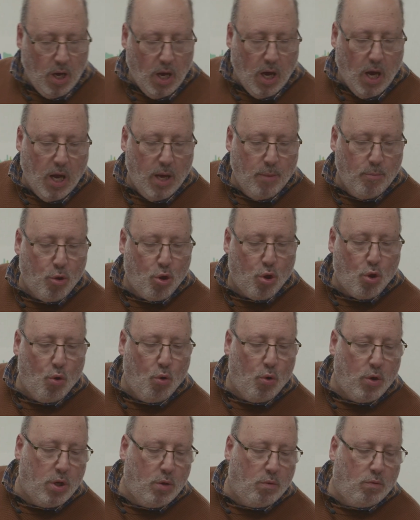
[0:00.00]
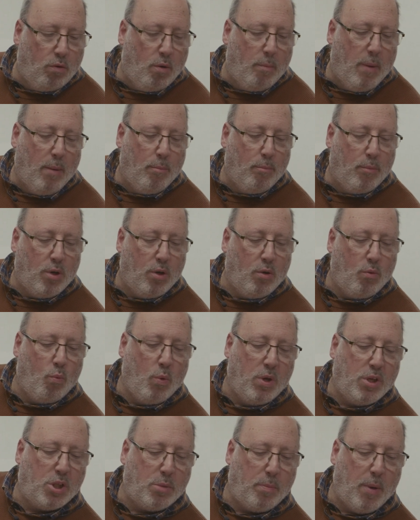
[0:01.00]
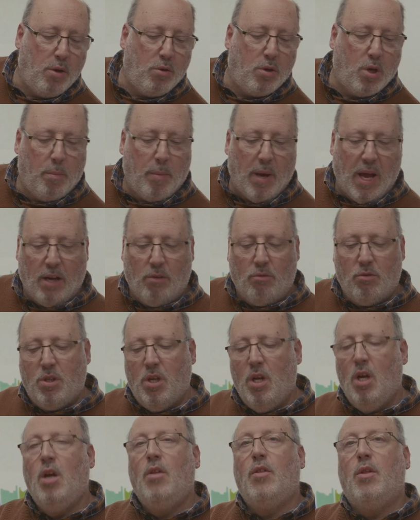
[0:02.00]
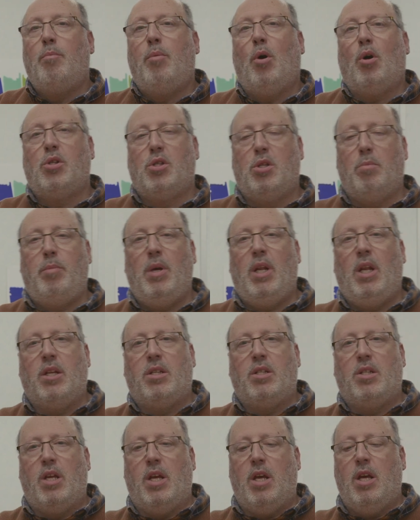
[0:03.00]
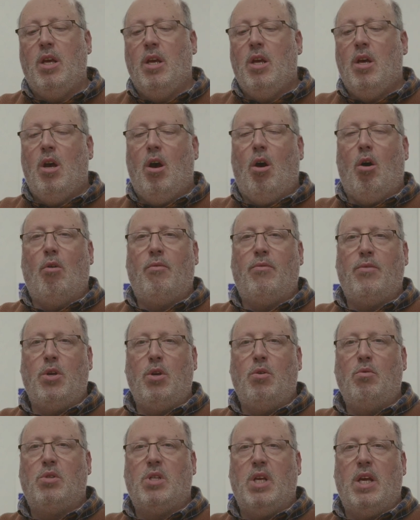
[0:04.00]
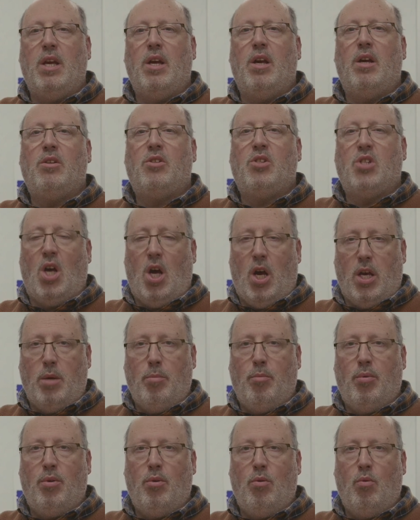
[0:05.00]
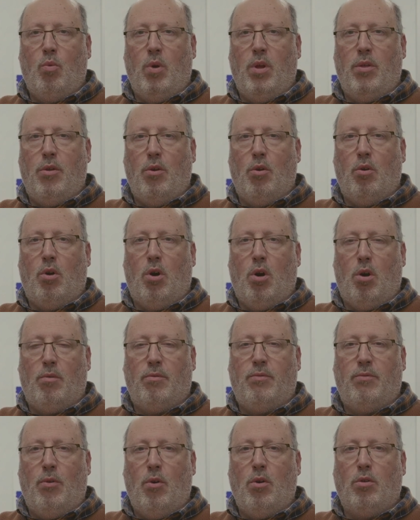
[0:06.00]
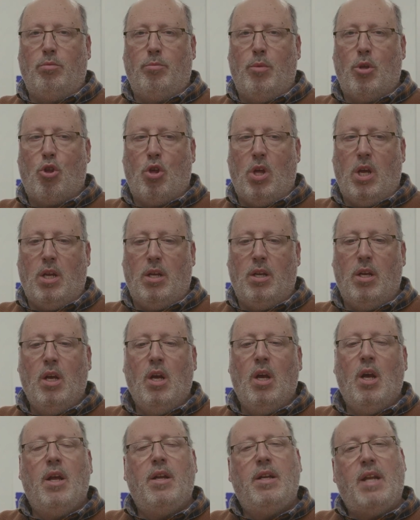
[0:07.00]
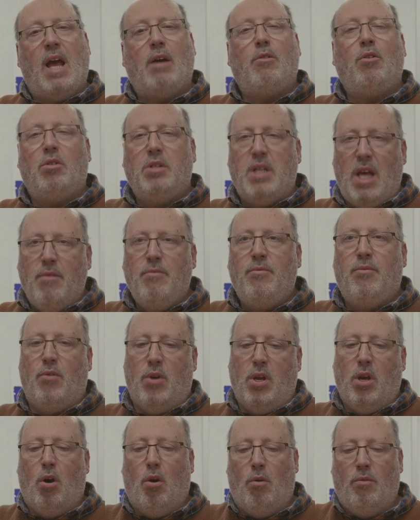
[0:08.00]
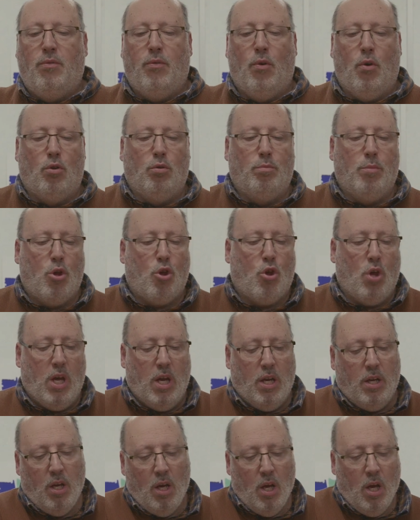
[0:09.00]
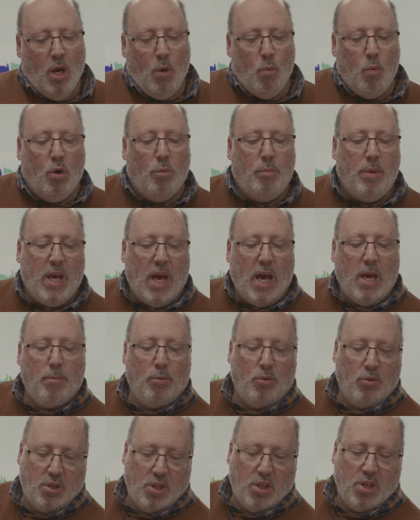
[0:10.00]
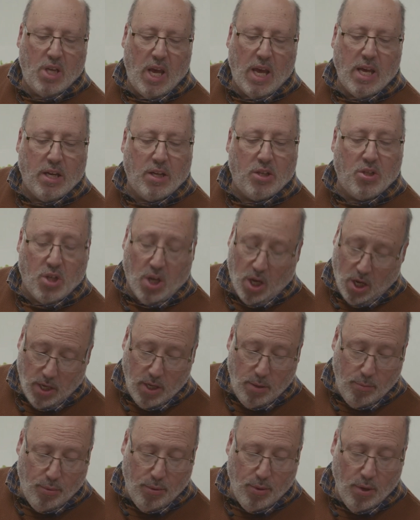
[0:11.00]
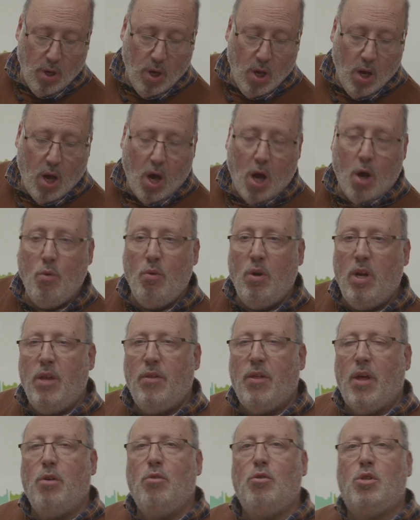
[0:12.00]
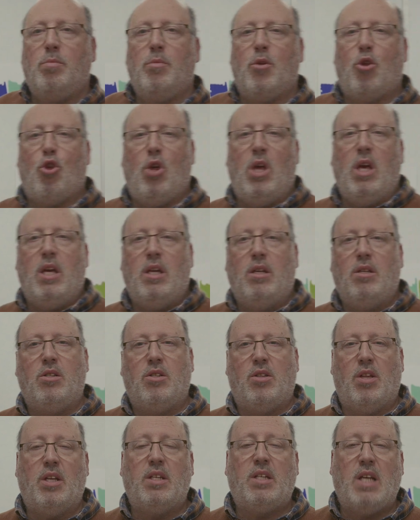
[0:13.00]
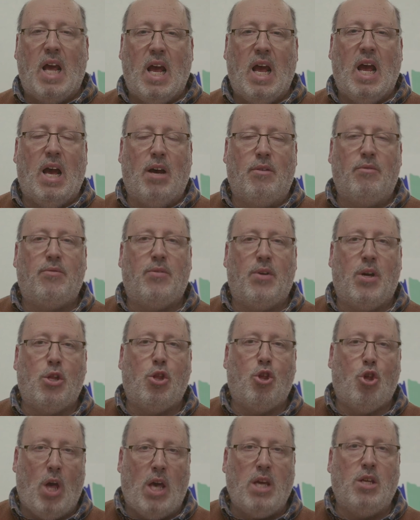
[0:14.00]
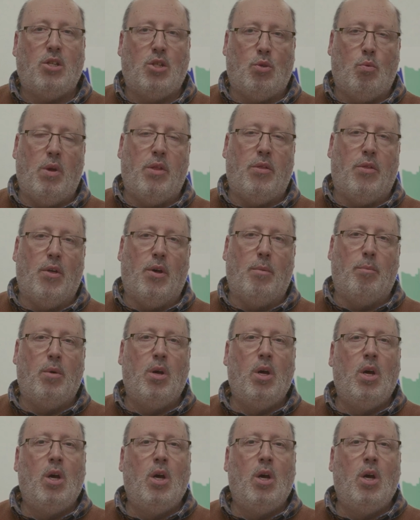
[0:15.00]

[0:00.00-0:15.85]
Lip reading: I am sure you'll remember we spoke about the possibility of using type with your hot foil machine. Now, not every hot foil machine will be able to take type, only those machines that have a chase with them.